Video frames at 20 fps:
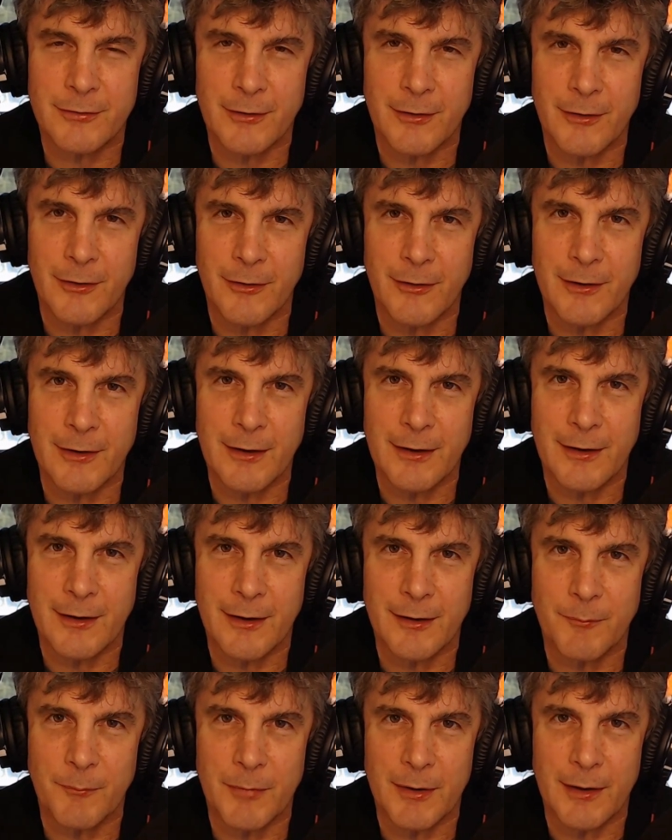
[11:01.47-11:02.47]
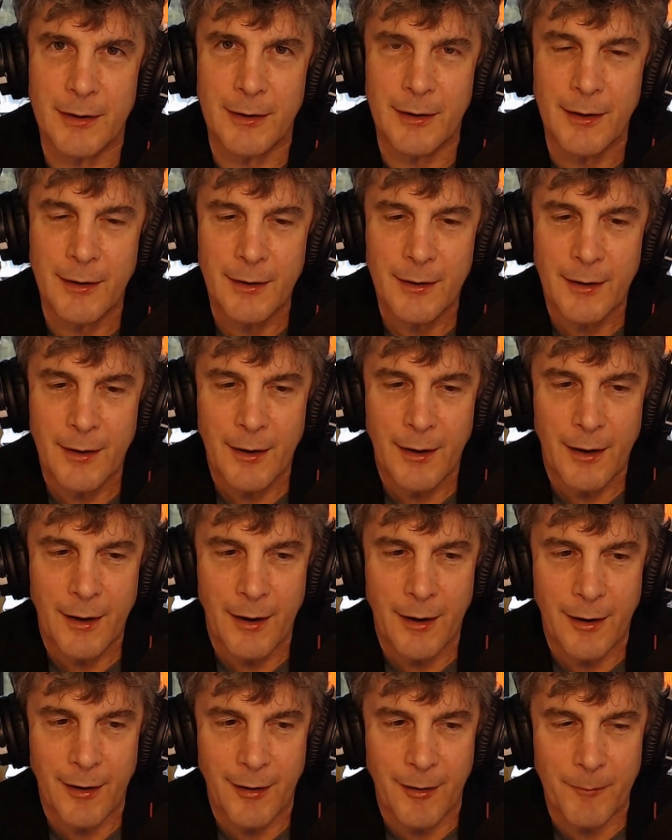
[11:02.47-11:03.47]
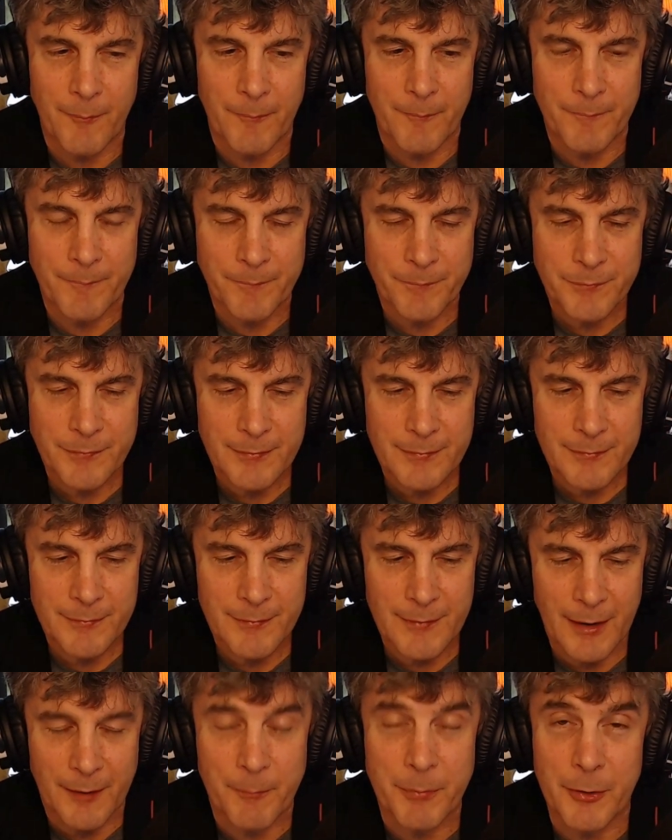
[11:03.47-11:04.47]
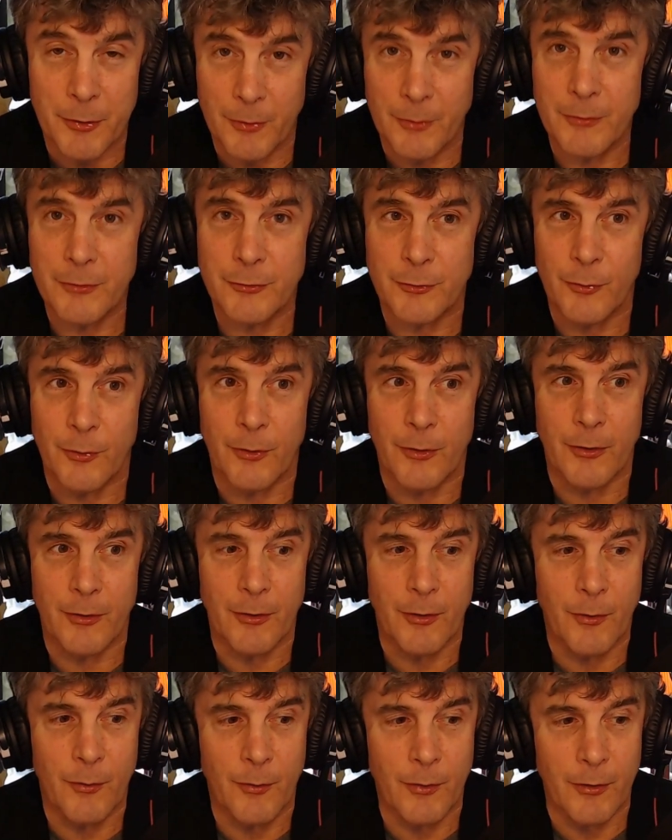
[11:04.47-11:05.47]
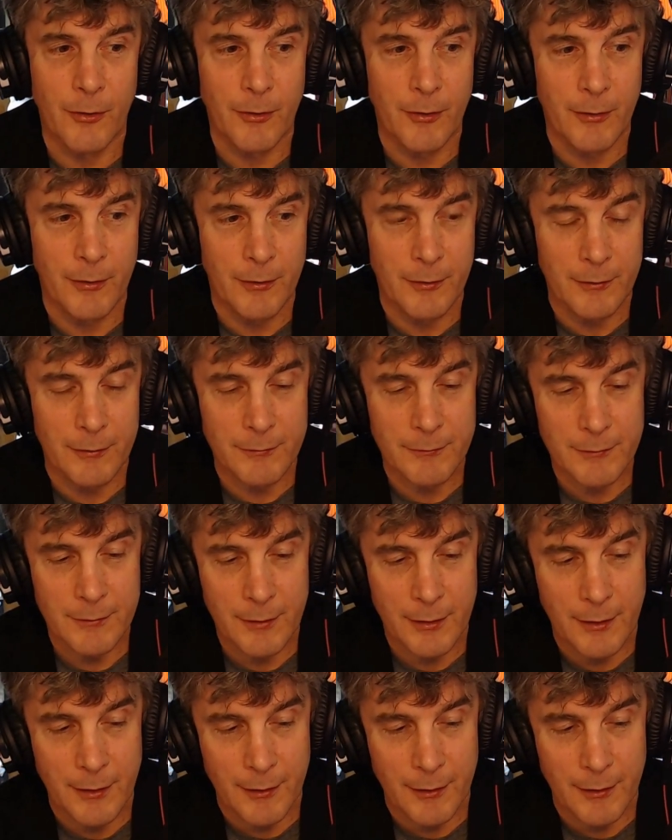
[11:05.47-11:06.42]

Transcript: security can be um, abused or